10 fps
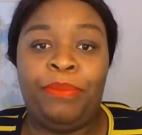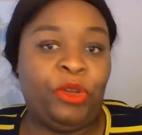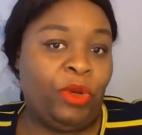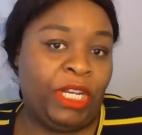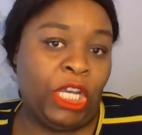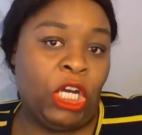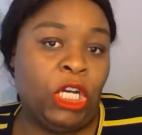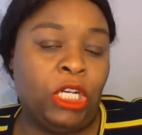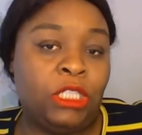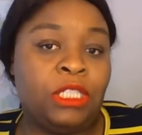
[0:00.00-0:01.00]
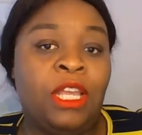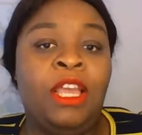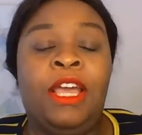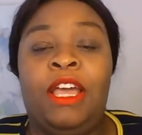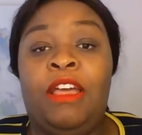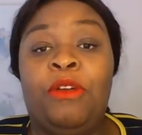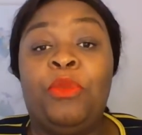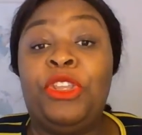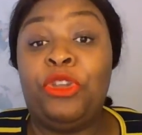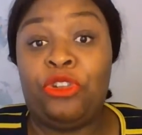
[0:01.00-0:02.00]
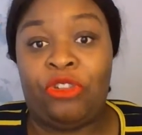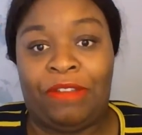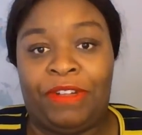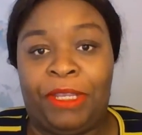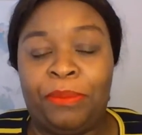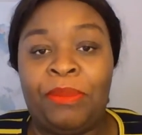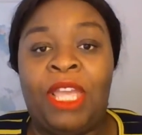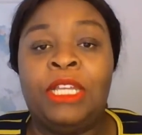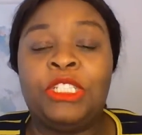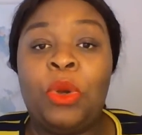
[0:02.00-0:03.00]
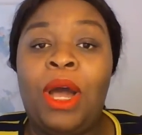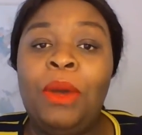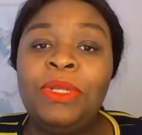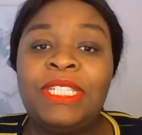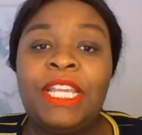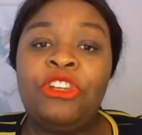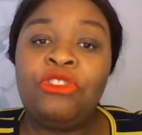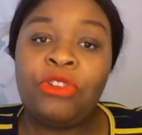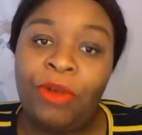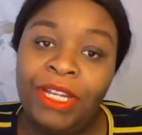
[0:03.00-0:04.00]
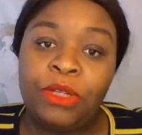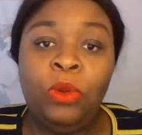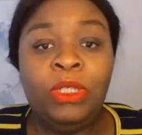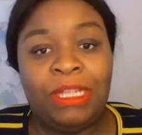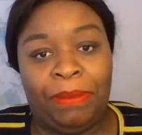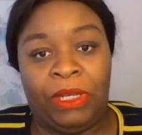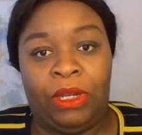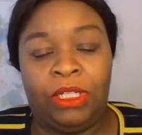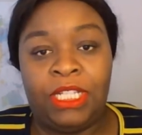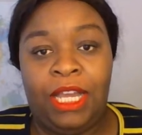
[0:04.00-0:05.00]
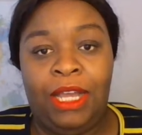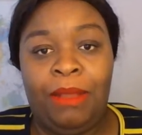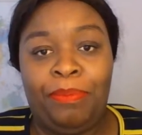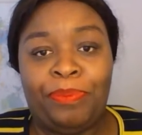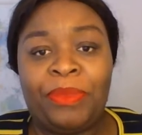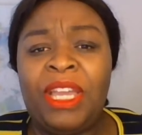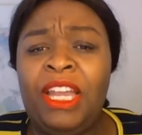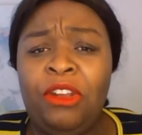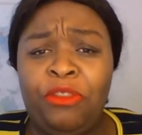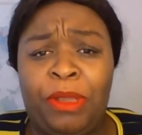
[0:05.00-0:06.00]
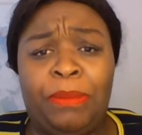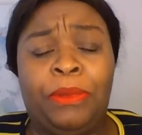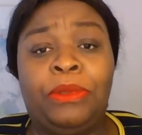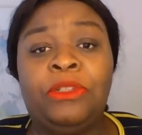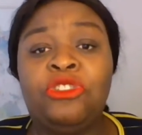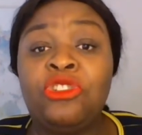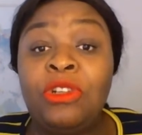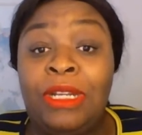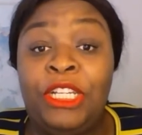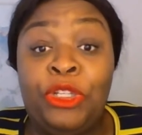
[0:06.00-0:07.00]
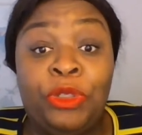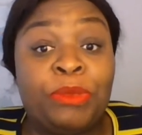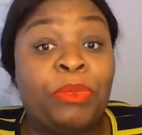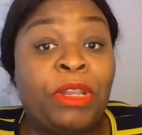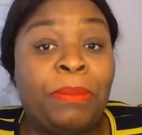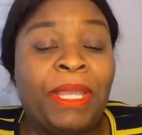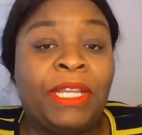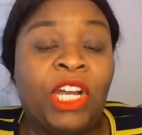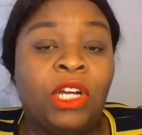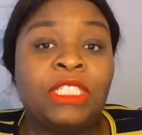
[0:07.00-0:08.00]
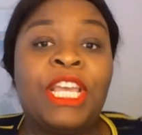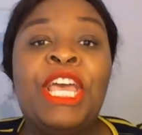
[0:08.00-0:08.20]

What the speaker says: credit cards when you're traveling. So, I would say credit or debit card. A lot of people use prepaid cards.